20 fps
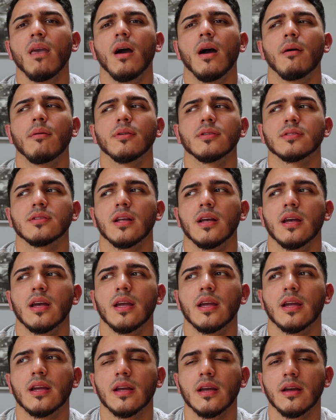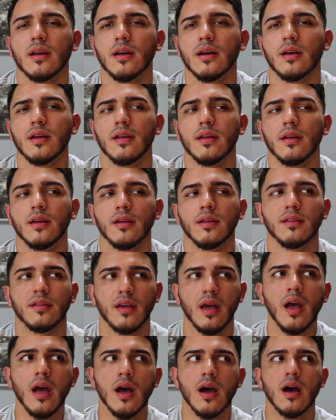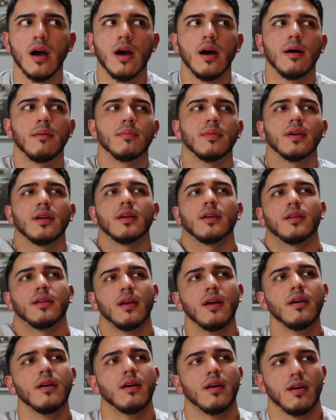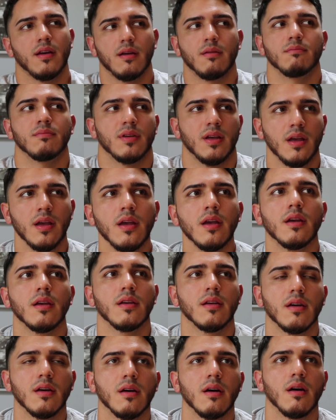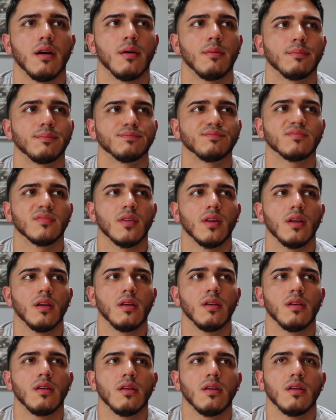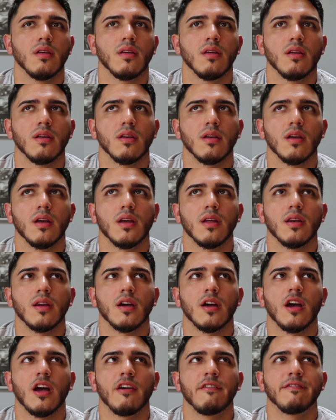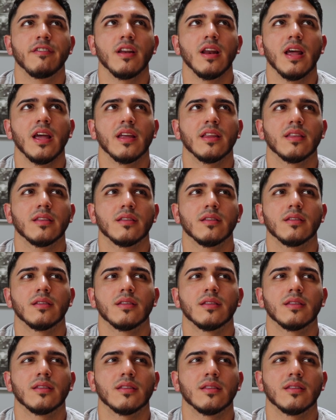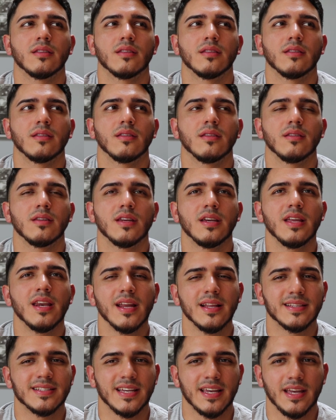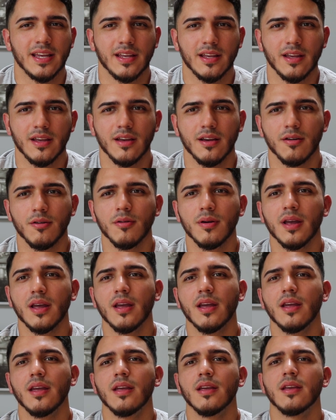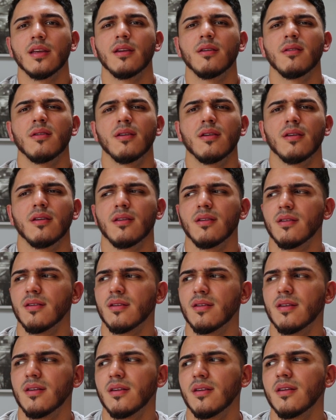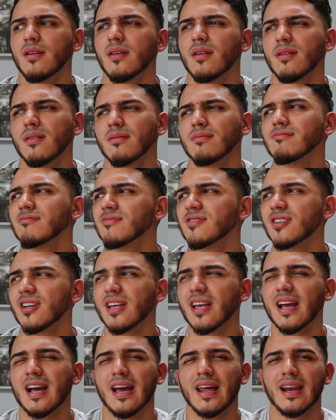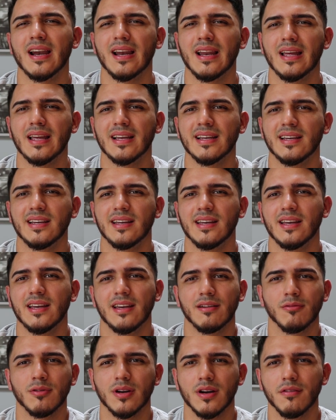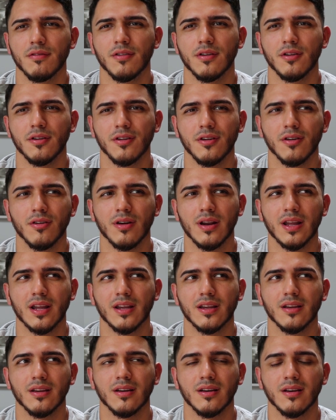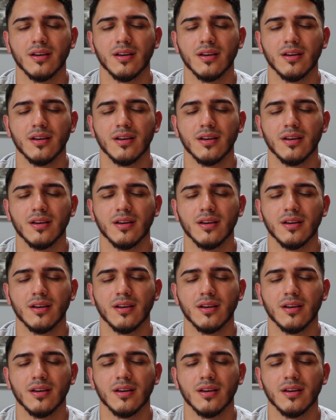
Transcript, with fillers: I was like, "Yeah," I'm like, "Yeah, I'm gay," um, and uh, I feel like he didn't take it okay. He he took it kind of like, eh, whatever, you know, like